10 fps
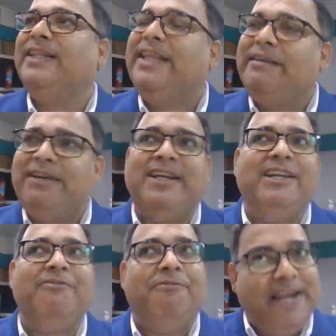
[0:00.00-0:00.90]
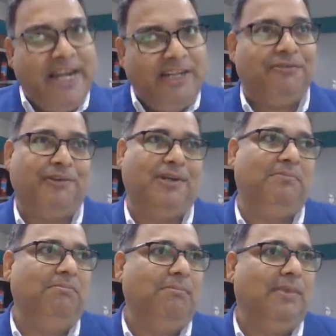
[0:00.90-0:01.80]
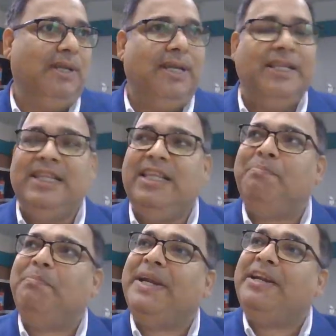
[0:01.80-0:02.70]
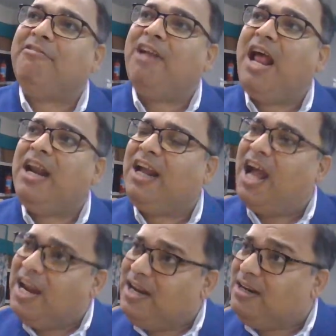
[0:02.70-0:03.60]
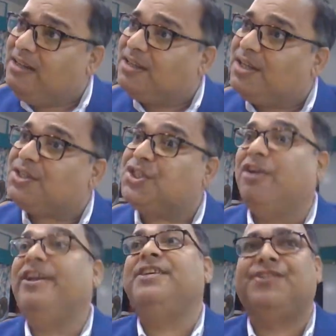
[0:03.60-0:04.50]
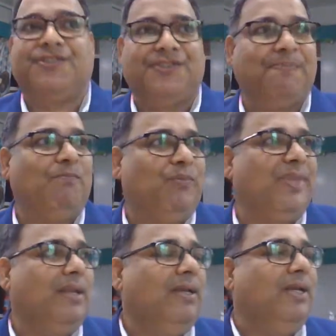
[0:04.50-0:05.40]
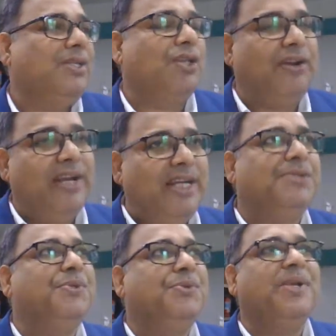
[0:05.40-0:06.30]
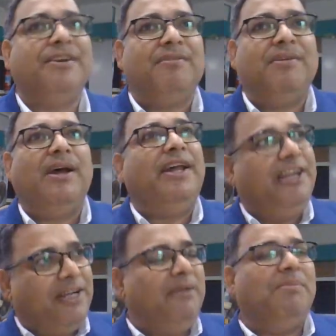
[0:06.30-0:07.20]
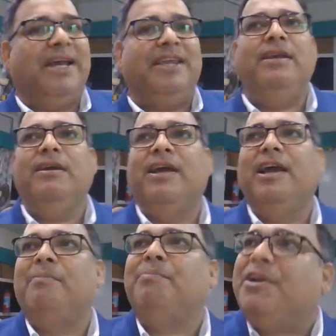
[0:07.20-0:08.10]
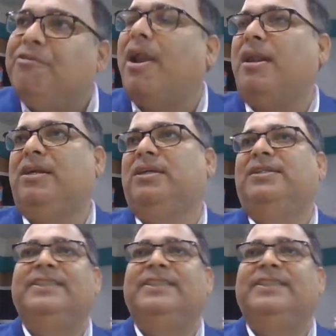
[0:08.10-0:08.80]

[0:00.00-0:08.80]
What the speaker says: they were different from the Petrarchan sonnets, sonnets which were written by Petrarch.